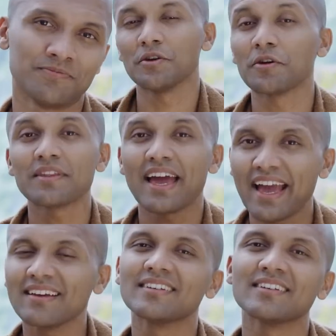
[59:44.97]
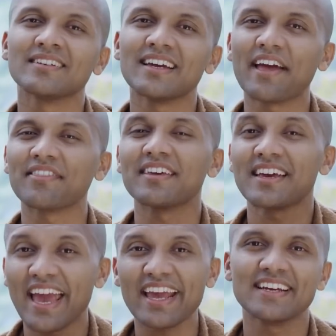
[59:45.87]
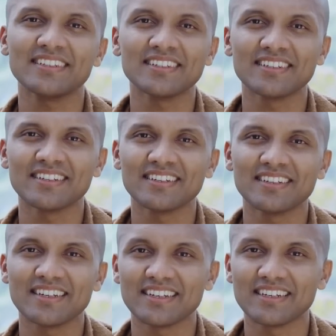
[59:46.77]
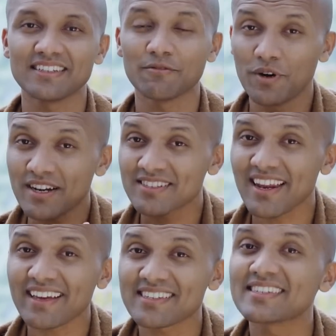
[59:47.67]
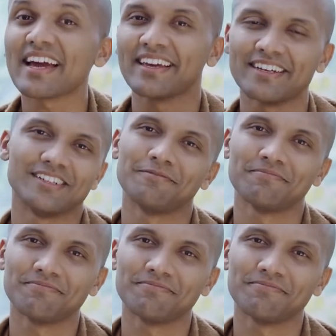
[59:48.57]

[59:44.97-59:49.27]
You know, the anger and the hate works like a cycle.